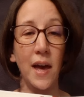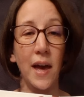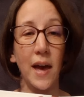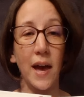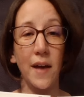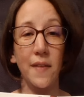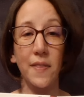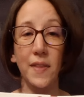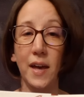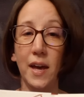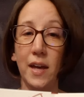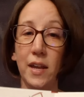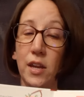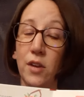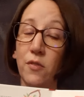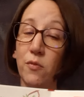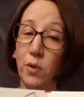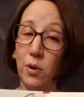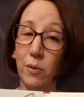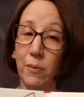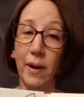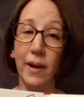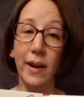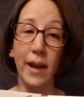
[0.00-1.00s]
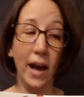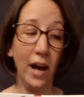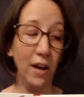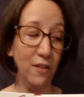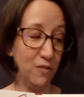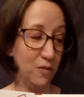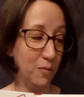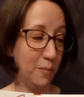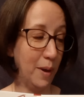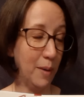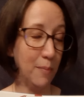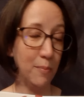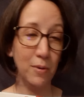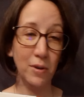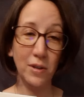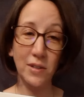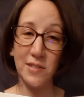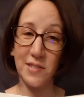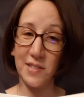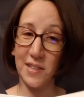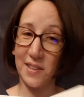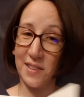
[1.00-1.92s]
And then if we read alphabet books,